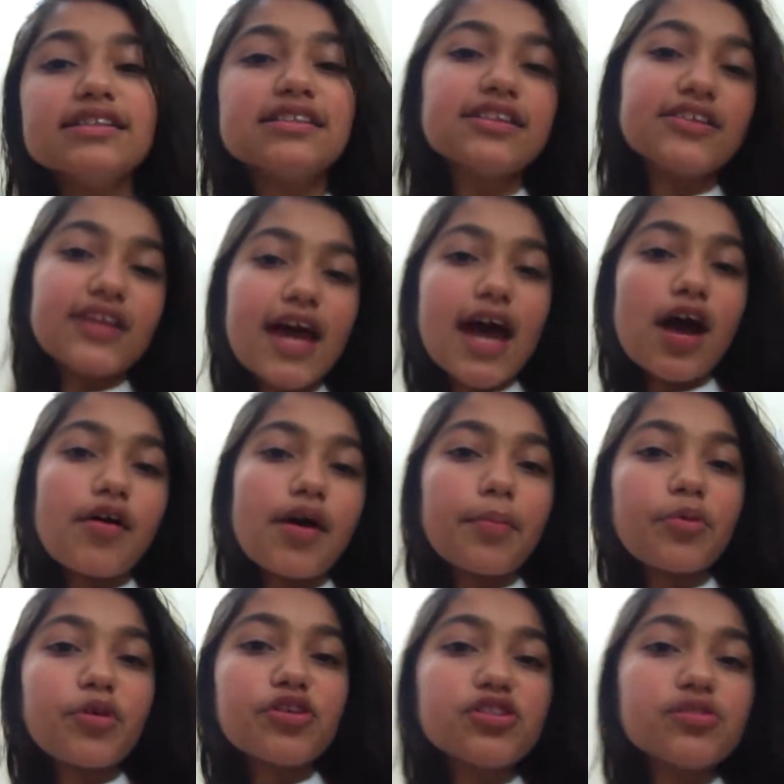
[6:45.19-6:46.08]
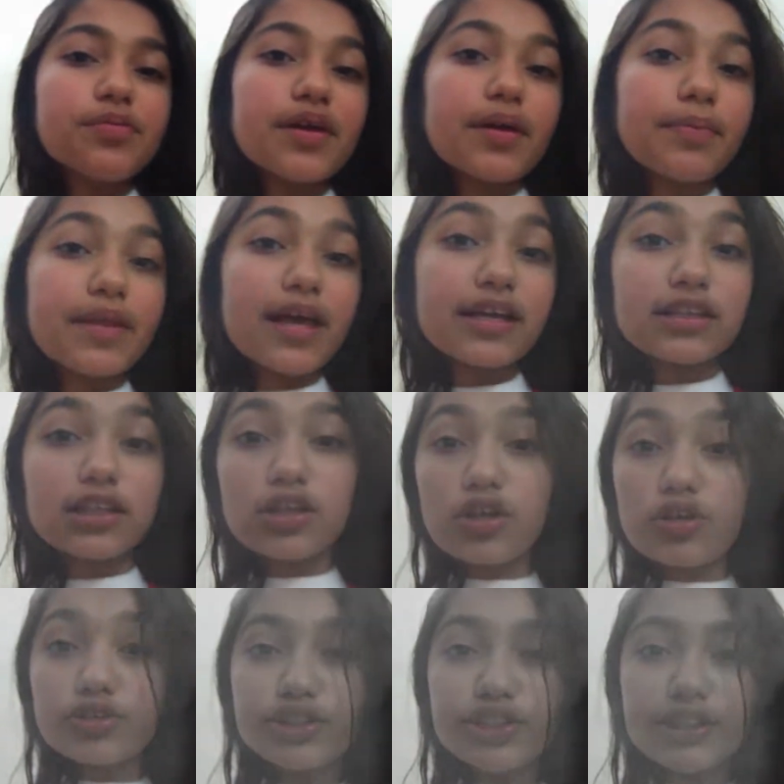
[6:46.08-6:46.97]
So now I'm going to be applying the
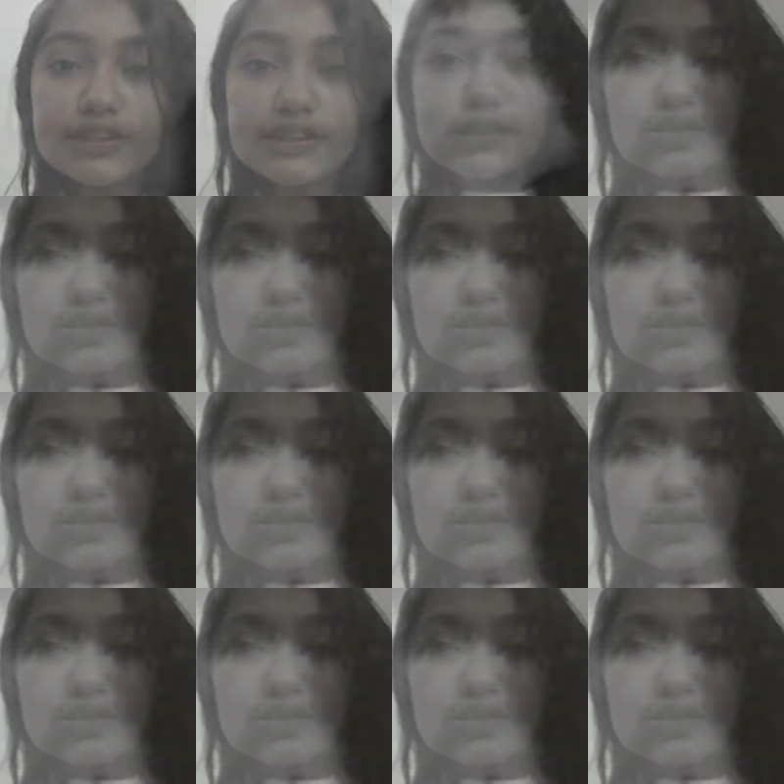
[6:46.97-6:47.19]
lotion.